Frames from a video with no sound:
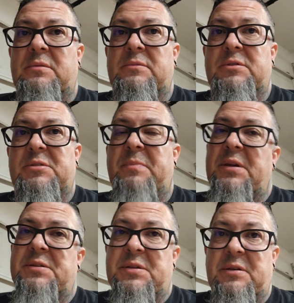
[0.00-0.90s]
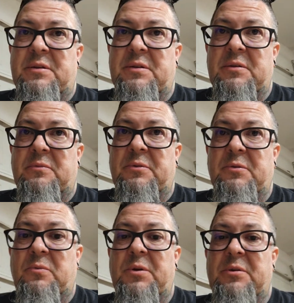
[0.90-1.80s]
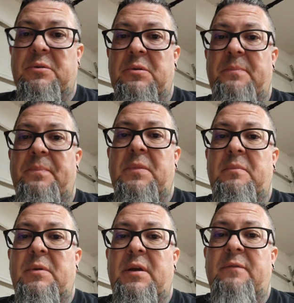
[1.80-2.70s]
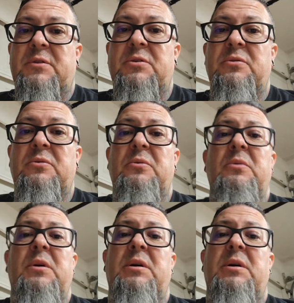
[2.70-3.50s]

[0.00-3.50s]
spacing on the rear wheel, I'm gonna have to